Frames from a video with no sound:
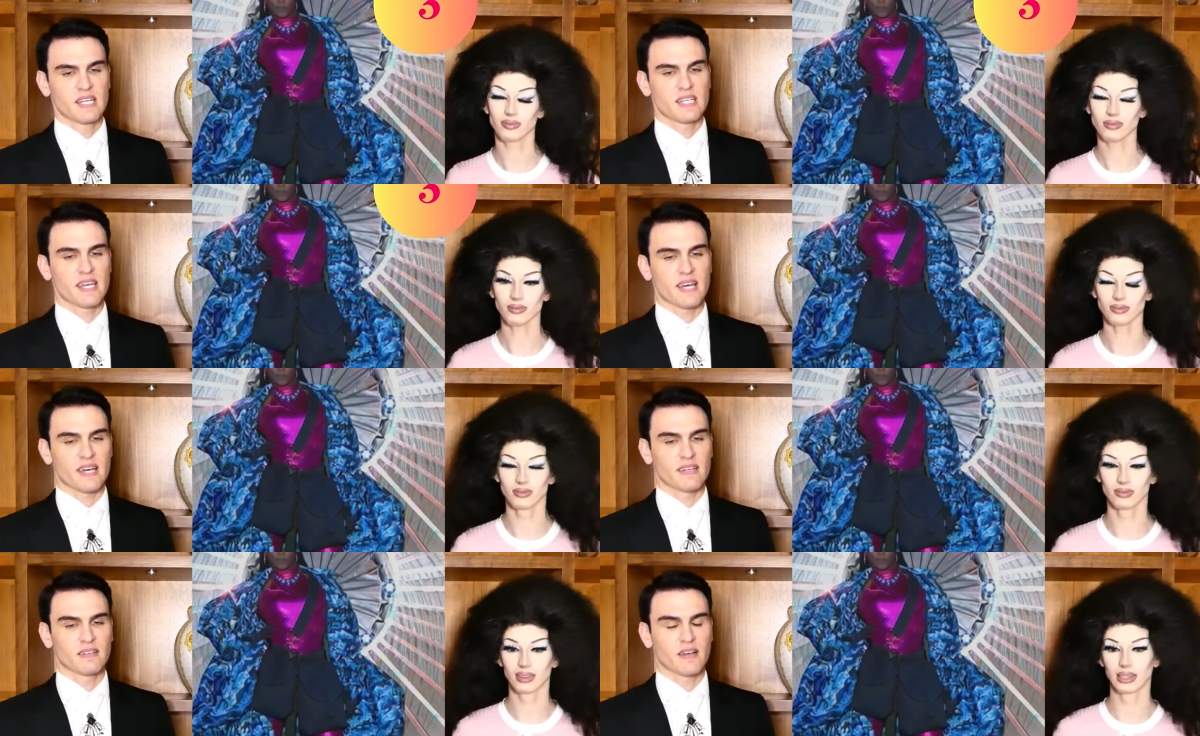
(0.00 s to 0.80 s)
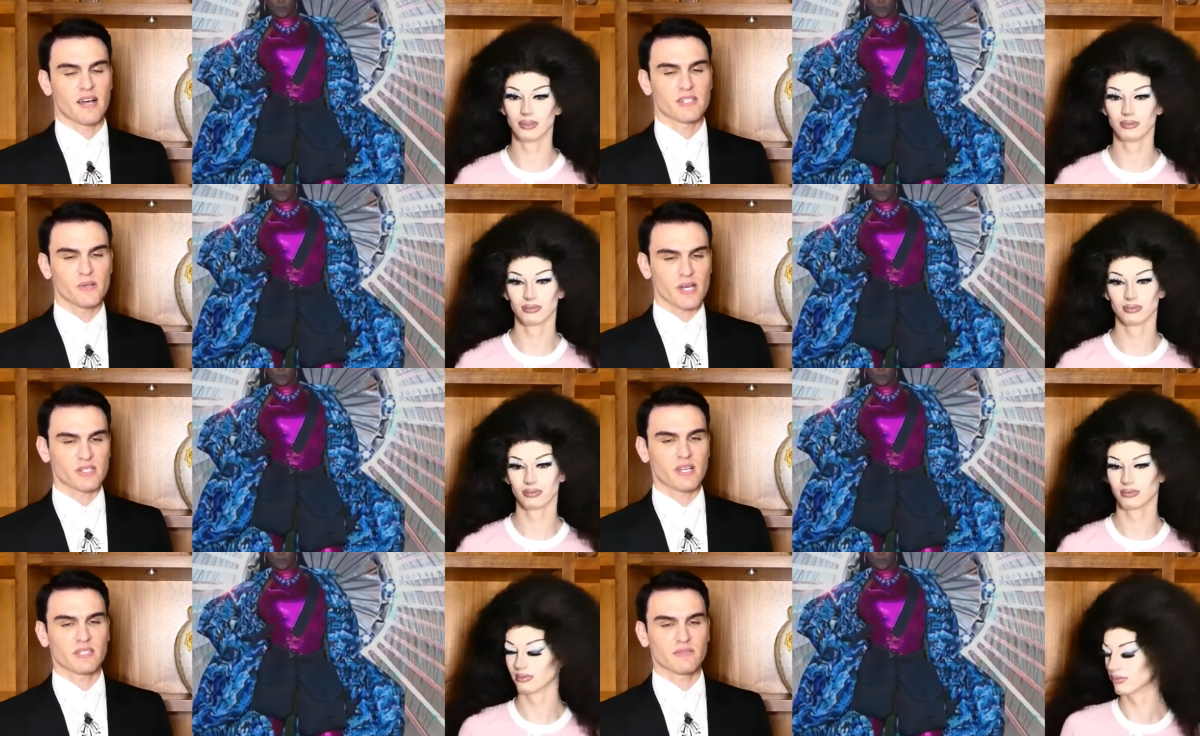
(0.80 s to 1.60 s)
Speaker 1: Yeah, I do
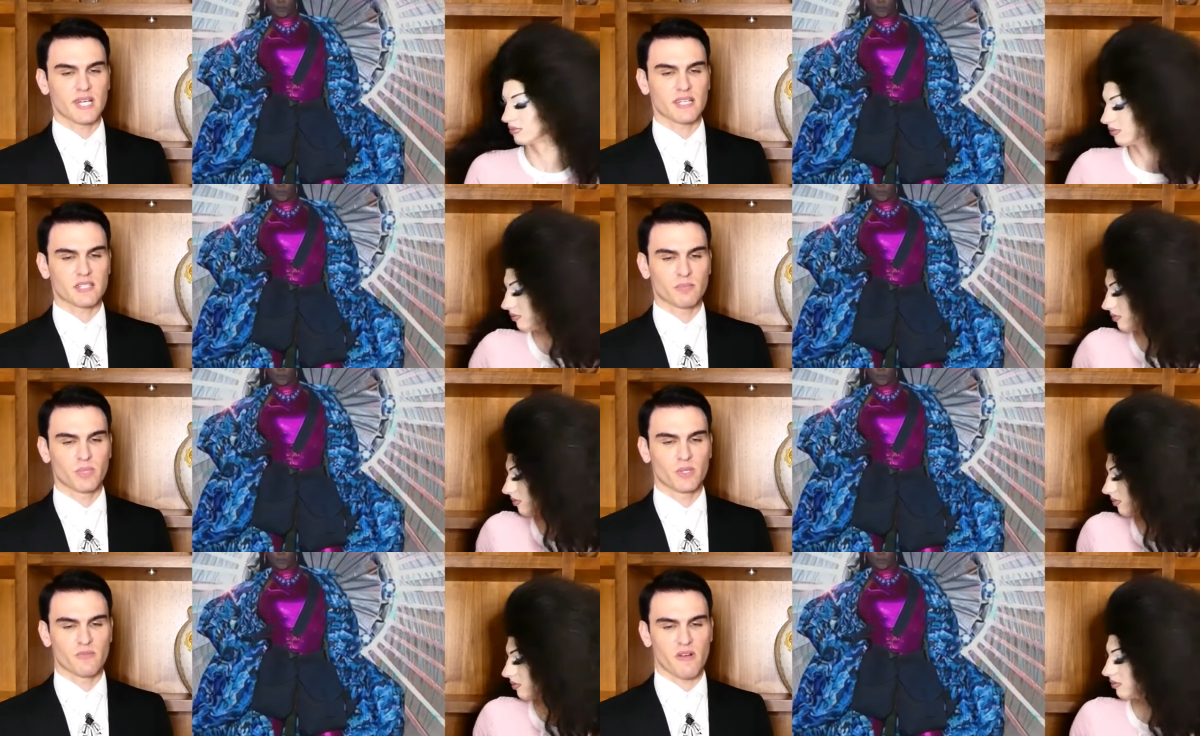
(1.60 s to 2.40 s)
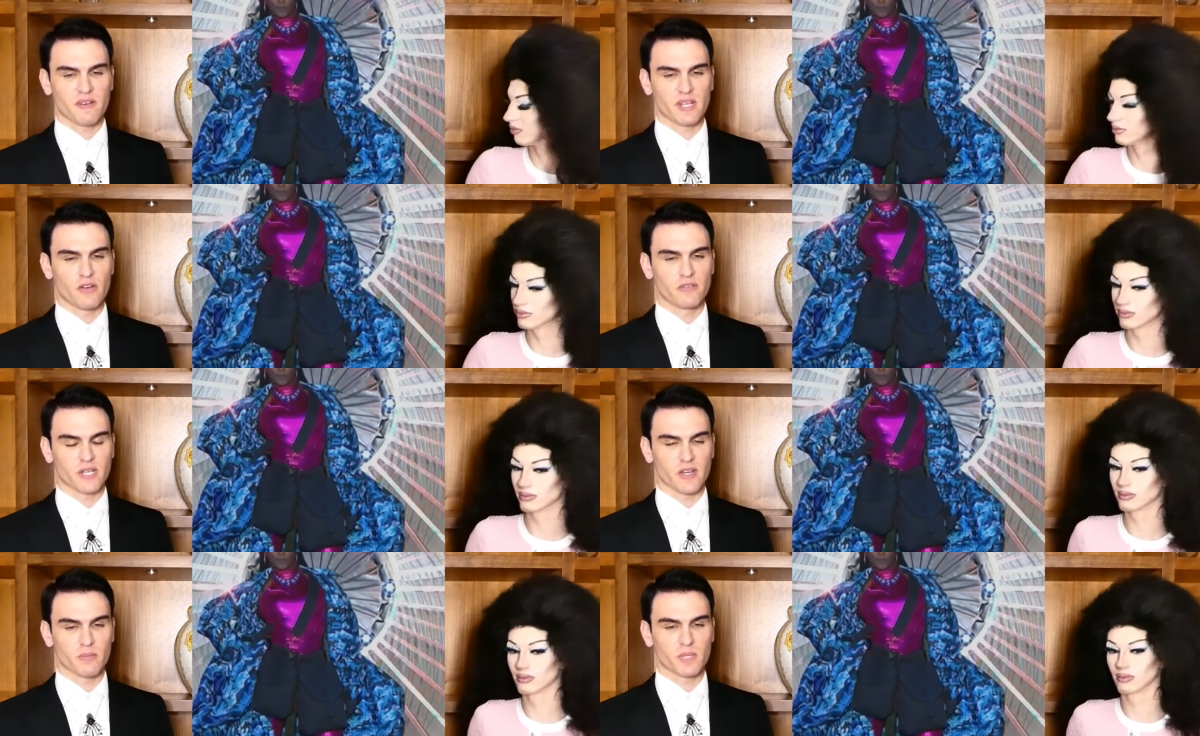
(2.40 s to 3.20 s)
actually kind of like the blue ruffly
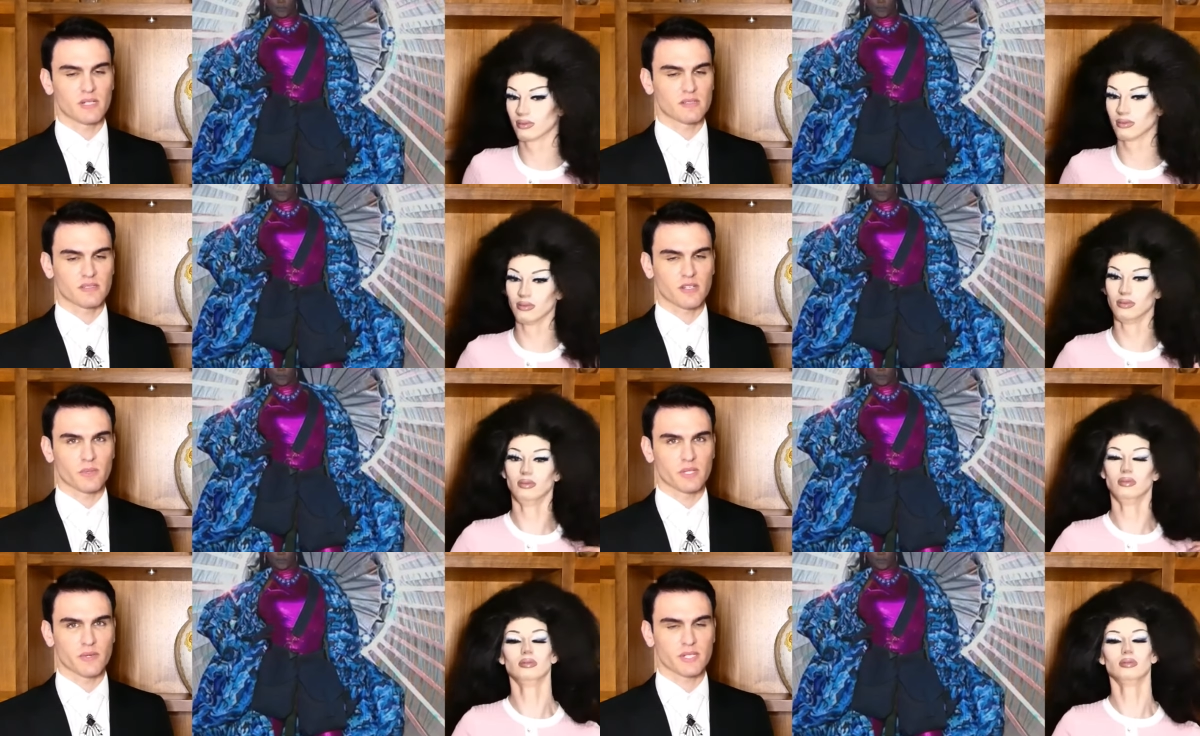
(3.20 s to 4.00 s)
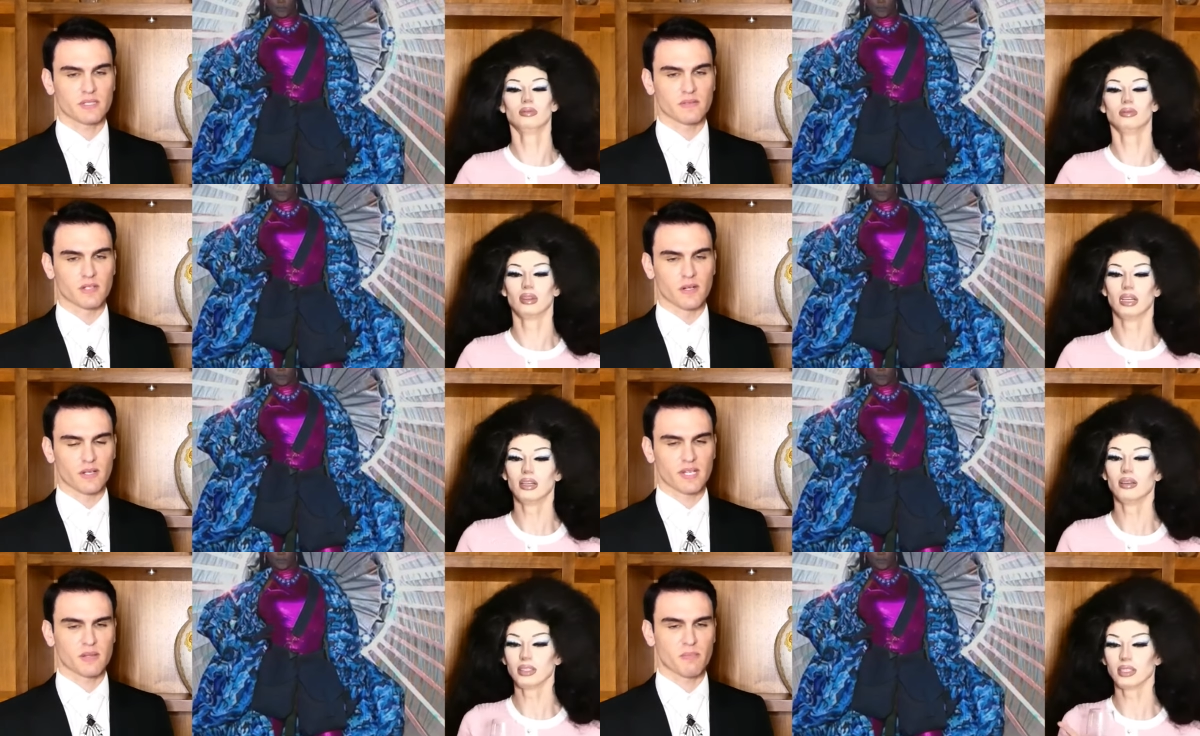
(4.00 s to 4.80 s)
overcoat, but it doesn't go with the rest of the
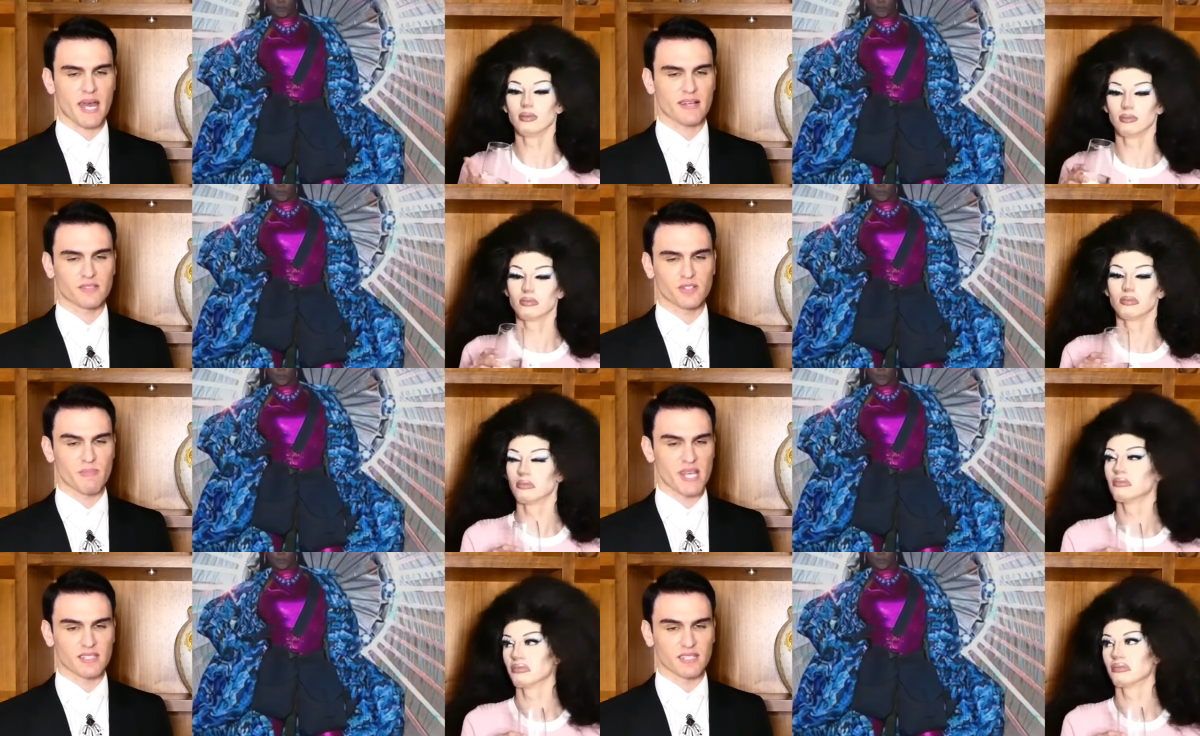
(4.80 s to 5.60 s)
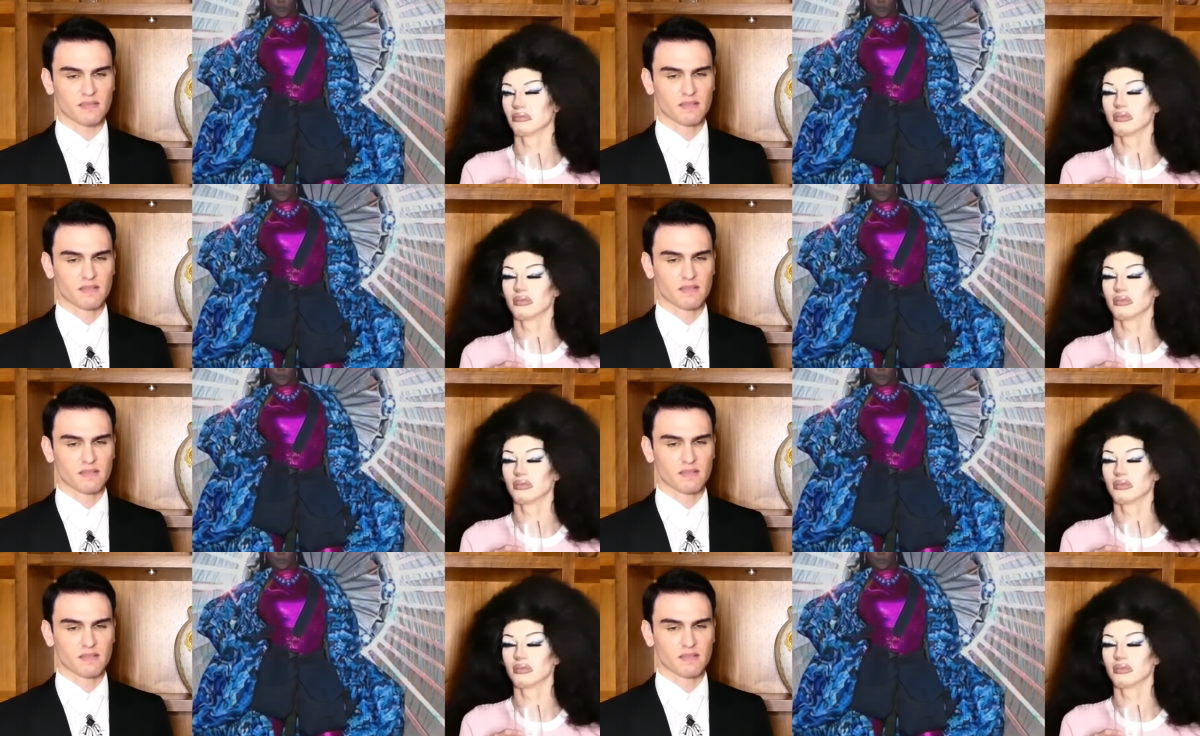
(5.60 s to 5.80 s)
look, and the bags are just messy.